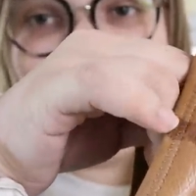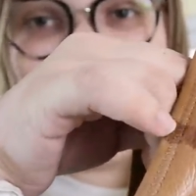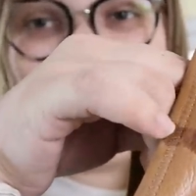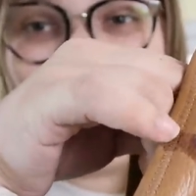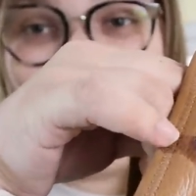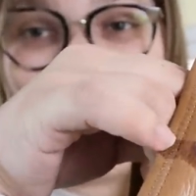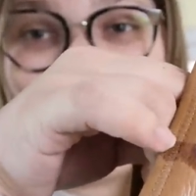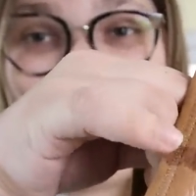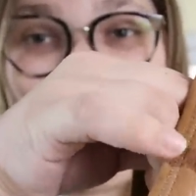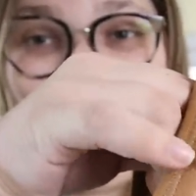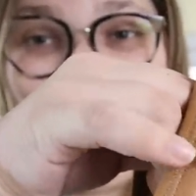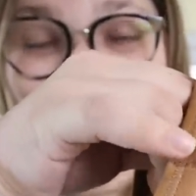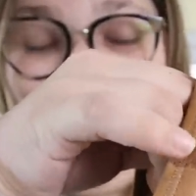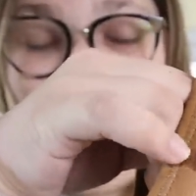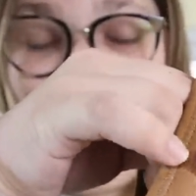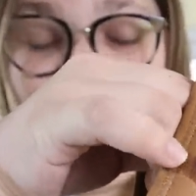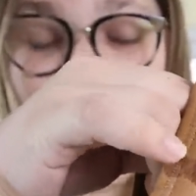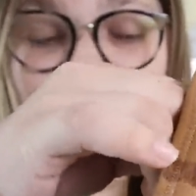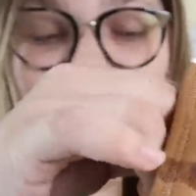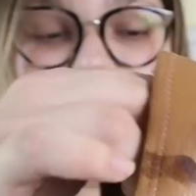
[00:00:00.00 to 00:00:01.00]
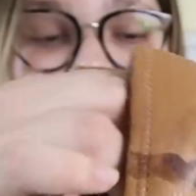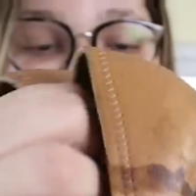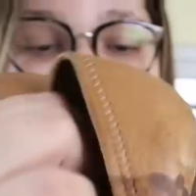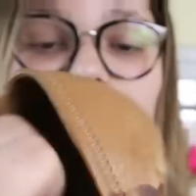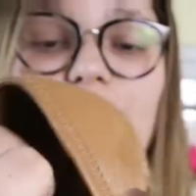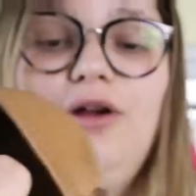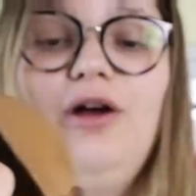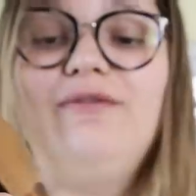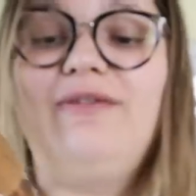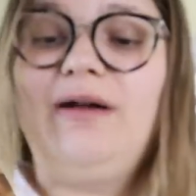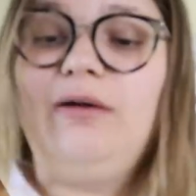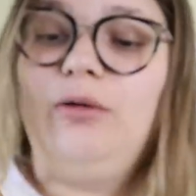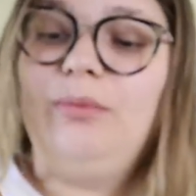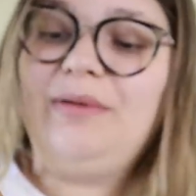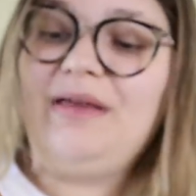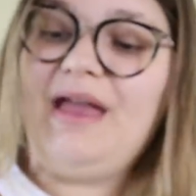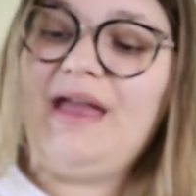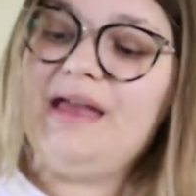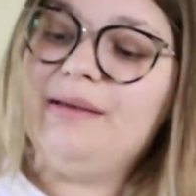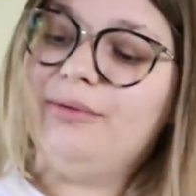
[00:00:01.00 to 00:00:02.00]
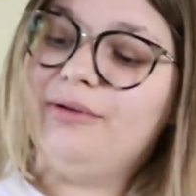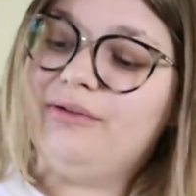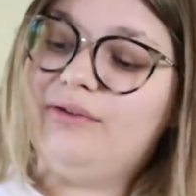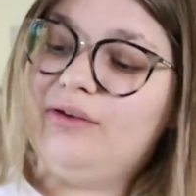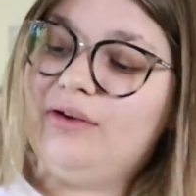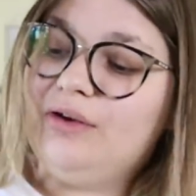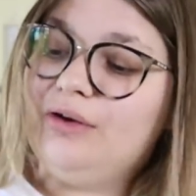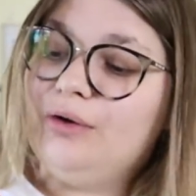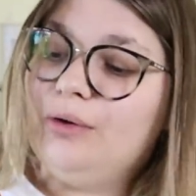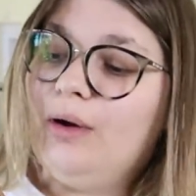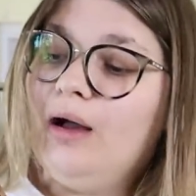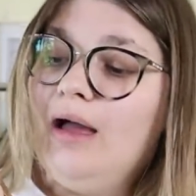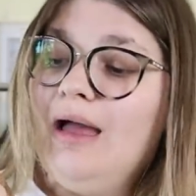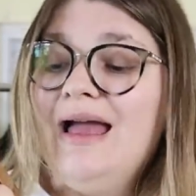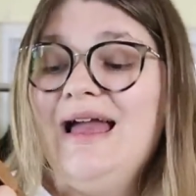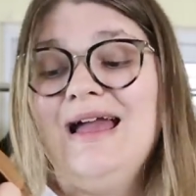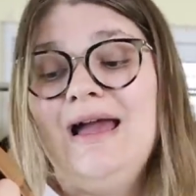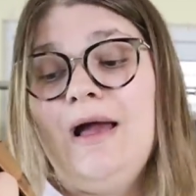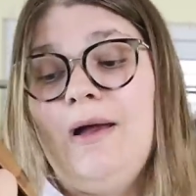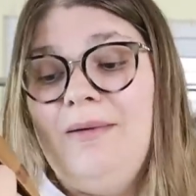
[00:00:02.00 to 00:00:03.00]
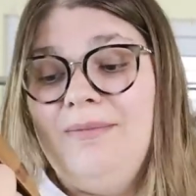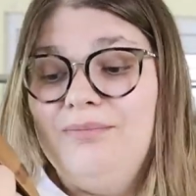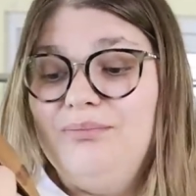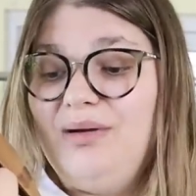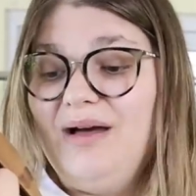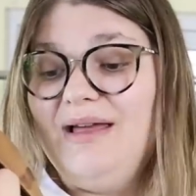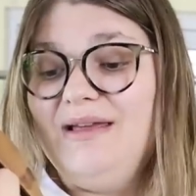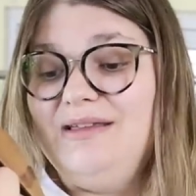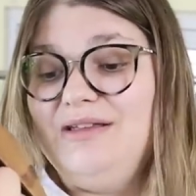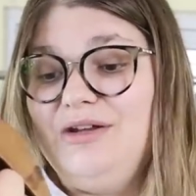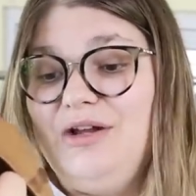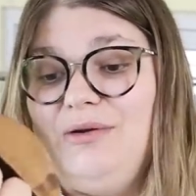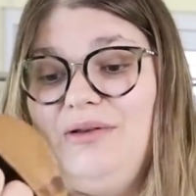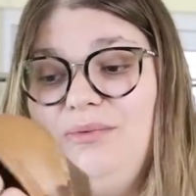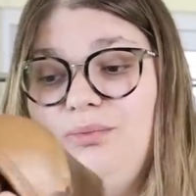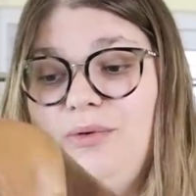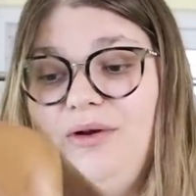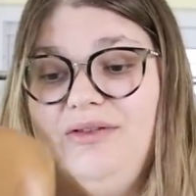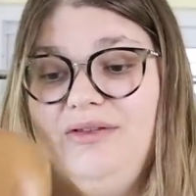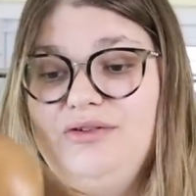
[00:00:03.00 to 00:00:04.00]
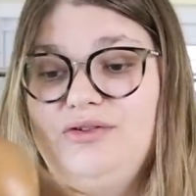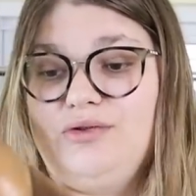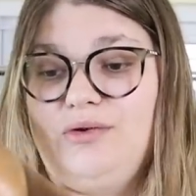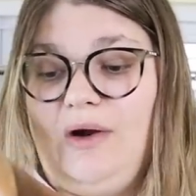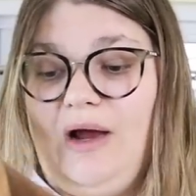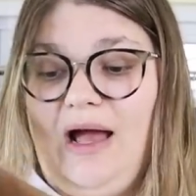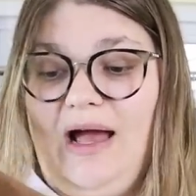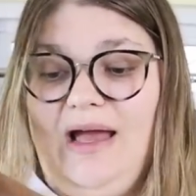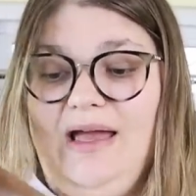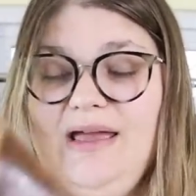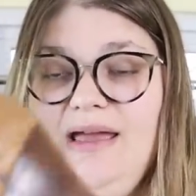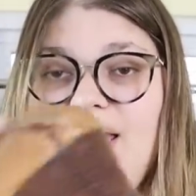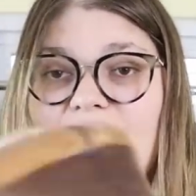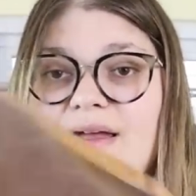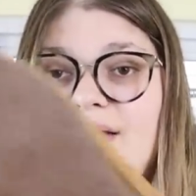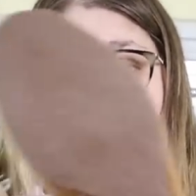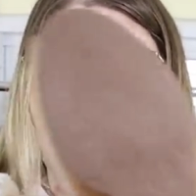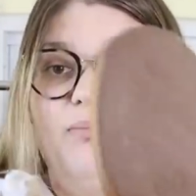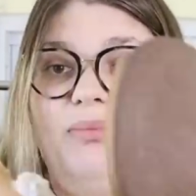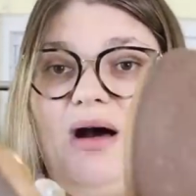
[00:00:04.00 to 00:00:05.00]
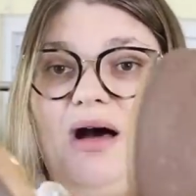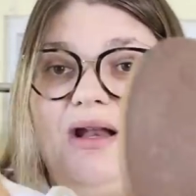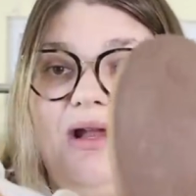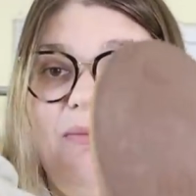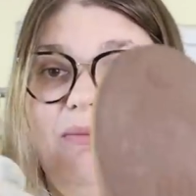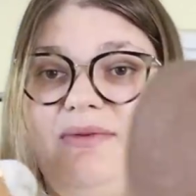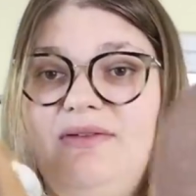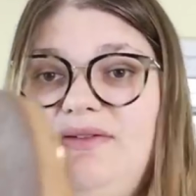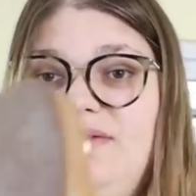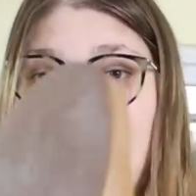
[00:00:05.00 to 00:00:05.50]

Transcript: can get that out. I don't know if I will be able to. But you know, it's worth a try. The bottoms